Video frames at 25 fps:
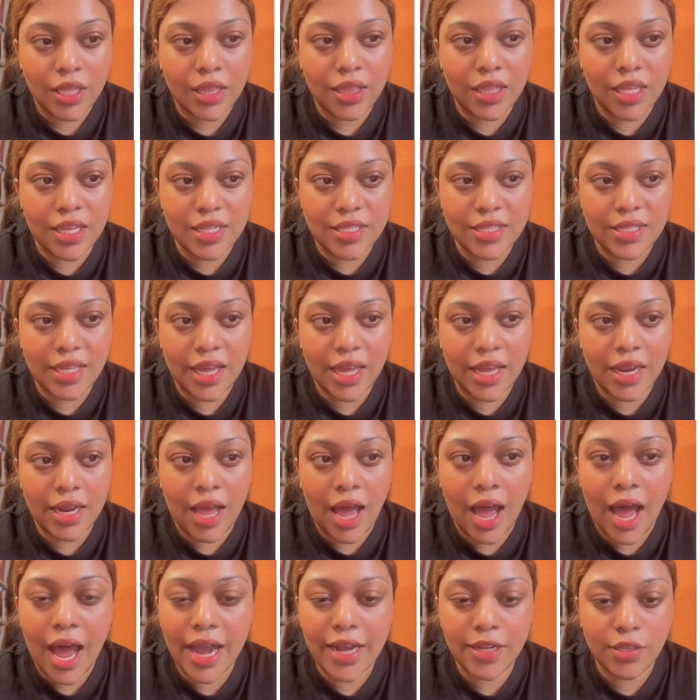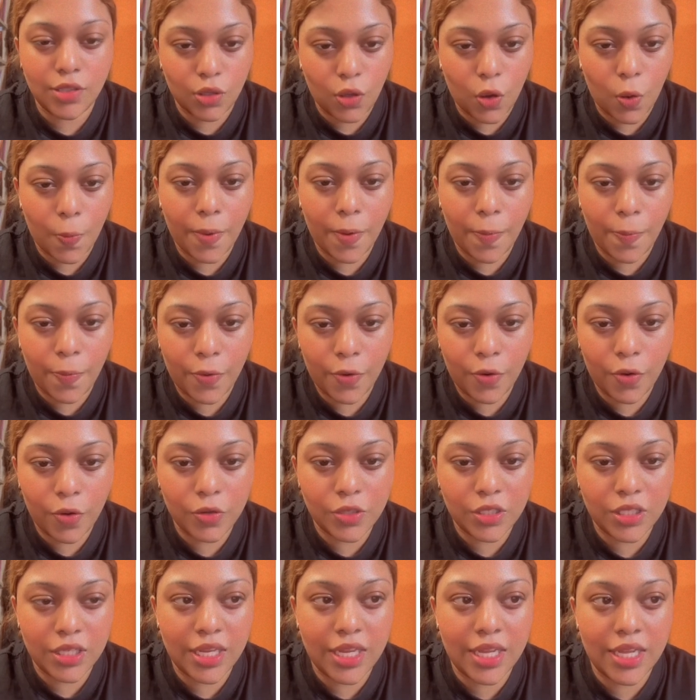They said high scope
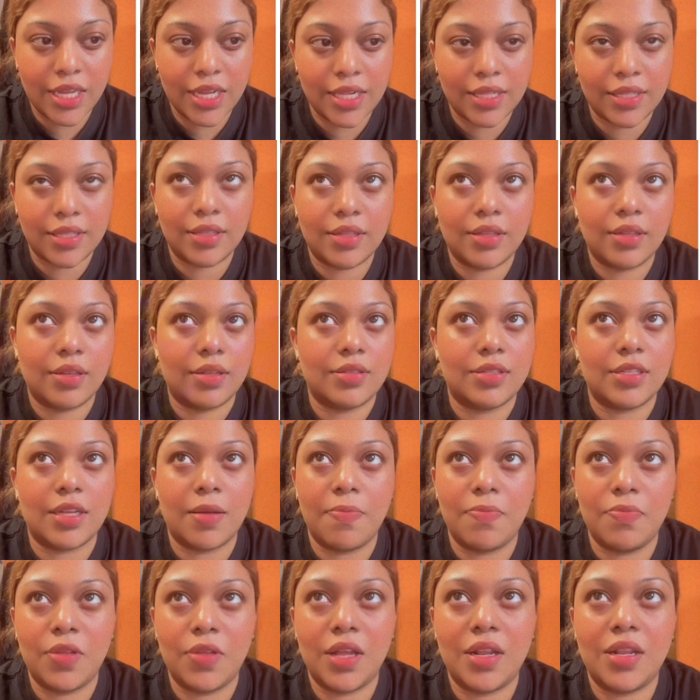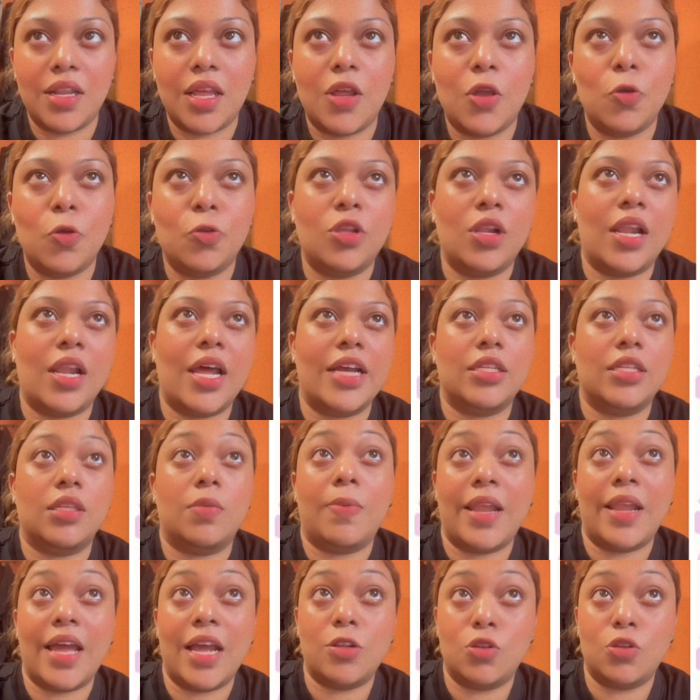approach is something that utilize
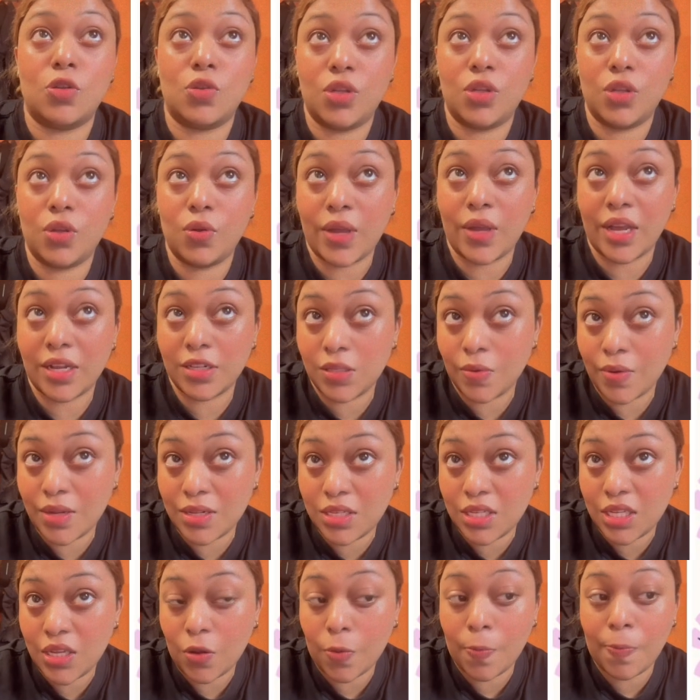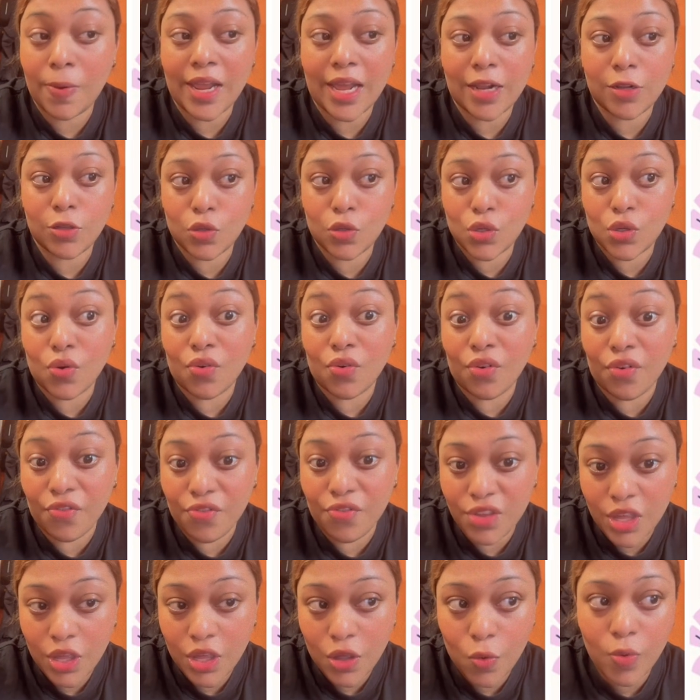plan to do activity or plan to do
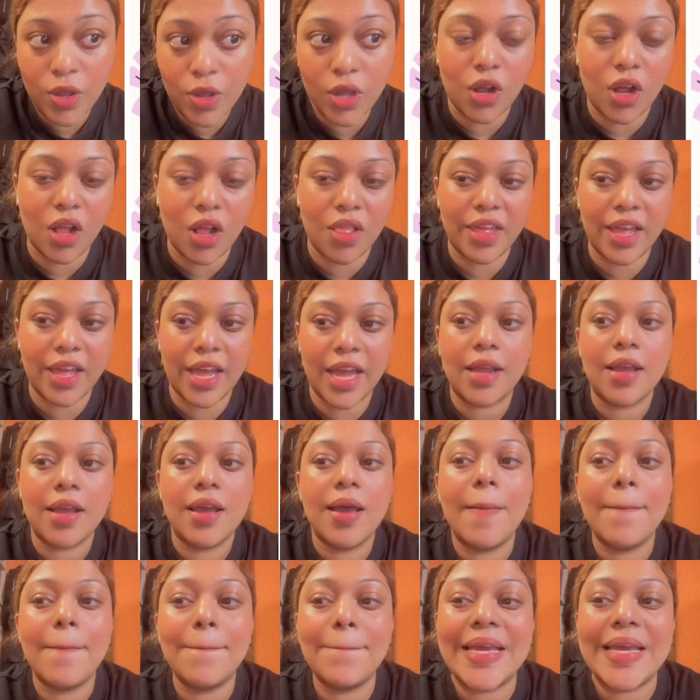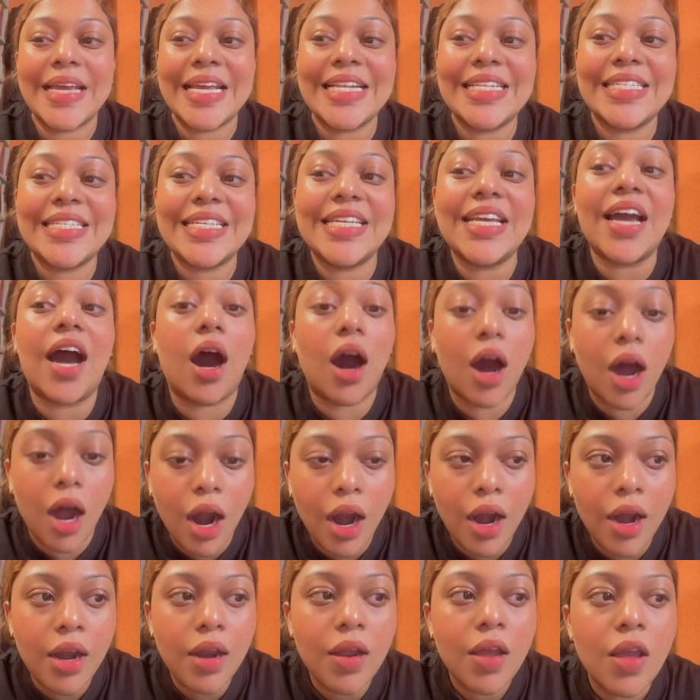review. We call that
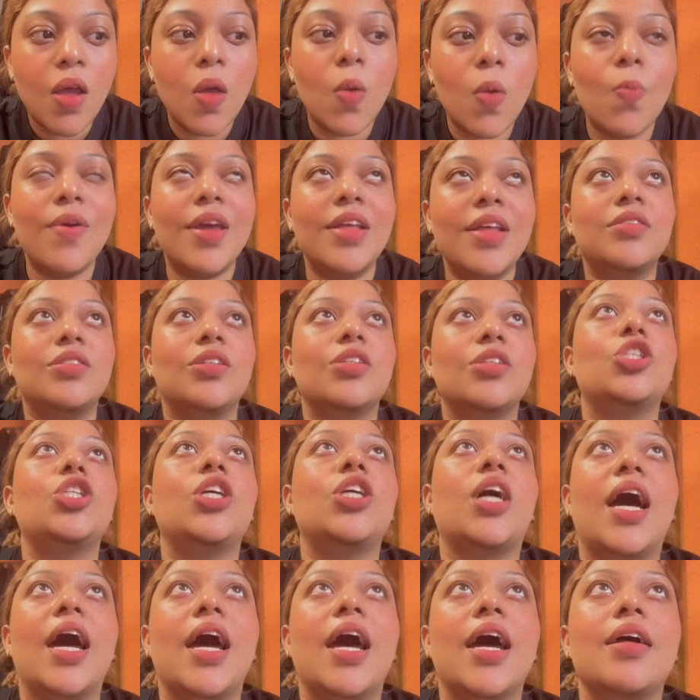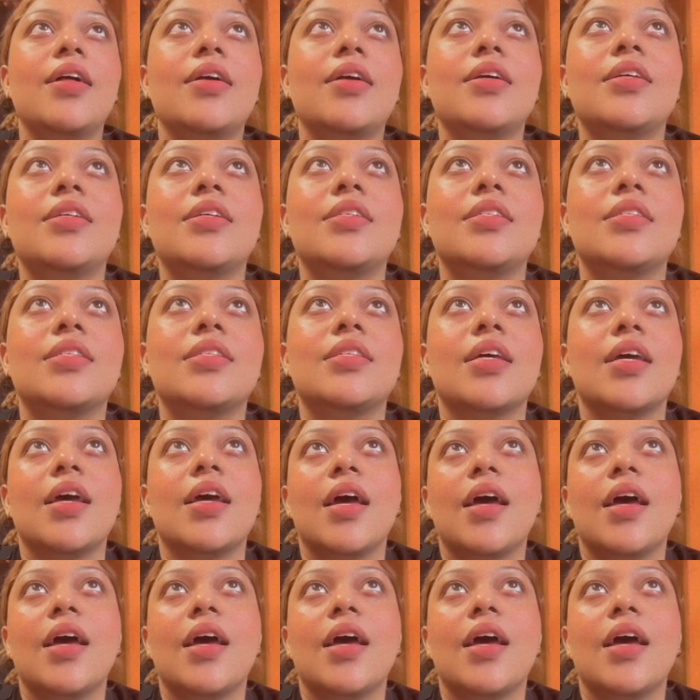PDR, which the child is